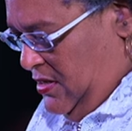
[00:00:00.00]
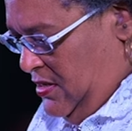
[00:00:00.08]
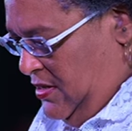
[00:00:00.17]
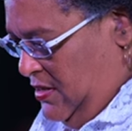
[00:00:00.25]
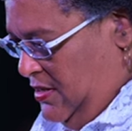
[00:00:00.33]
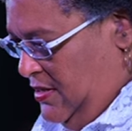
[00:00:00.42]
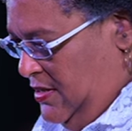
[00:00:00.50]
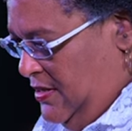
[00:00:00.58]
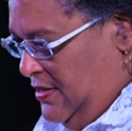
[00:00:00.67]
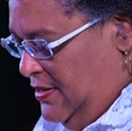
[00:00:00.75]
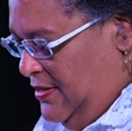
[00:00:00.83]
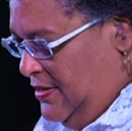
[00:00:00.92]

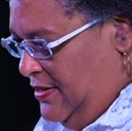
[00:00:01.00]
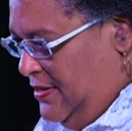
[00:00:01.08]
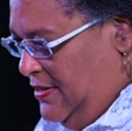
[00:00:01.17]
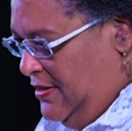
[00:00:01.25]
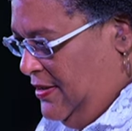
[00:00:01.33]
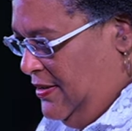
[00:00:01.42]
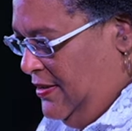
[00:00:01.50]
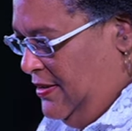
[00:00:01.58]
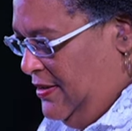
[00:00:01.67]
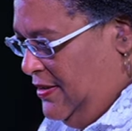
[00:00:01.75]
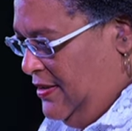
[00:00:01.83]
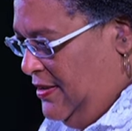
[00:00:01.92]

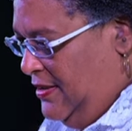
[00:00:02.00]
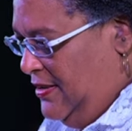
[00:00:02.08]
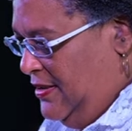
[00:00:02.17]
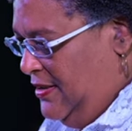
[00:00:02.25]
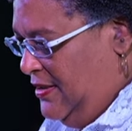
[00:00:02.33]
Nobody speaks.